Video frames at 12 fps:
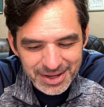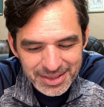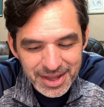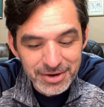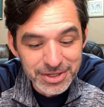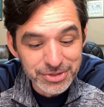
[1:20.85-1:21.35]

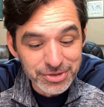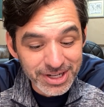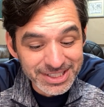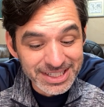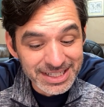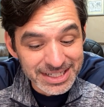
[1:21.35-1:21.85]
They are
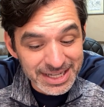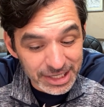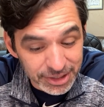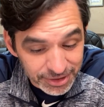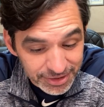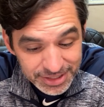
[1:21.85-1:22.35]
instructed to take
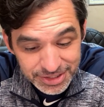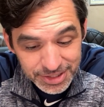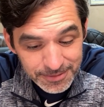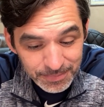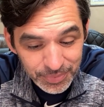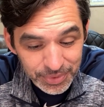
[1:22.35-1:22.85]
courage,
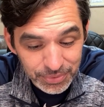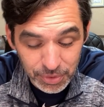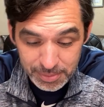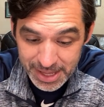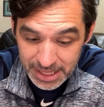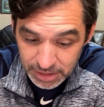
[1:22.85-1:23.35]

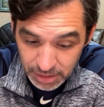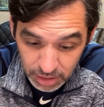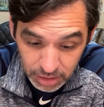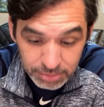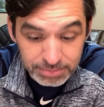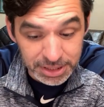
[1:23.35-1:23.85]
remain
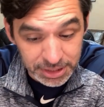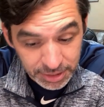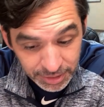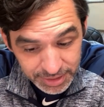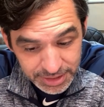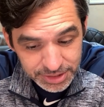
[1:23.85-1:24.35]
calm, be
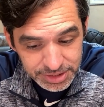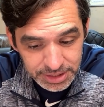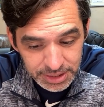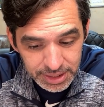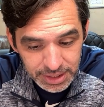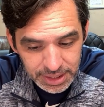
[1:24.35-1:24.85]
nourished,
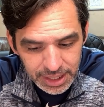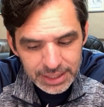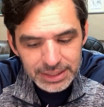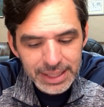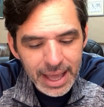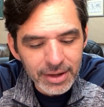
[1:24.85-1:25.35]

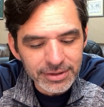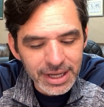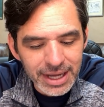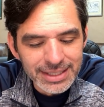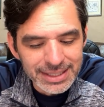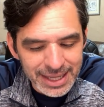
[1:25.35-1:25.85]
and allow
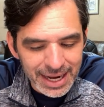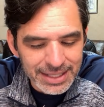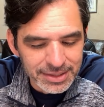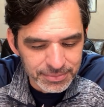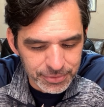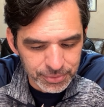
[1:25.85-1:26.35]
God to guide
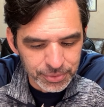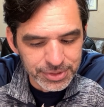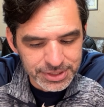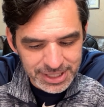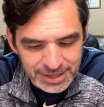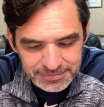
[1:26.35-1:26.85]
them through to
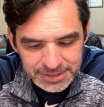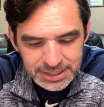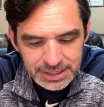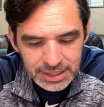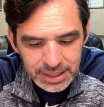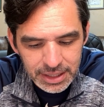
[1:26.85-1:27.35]
safety.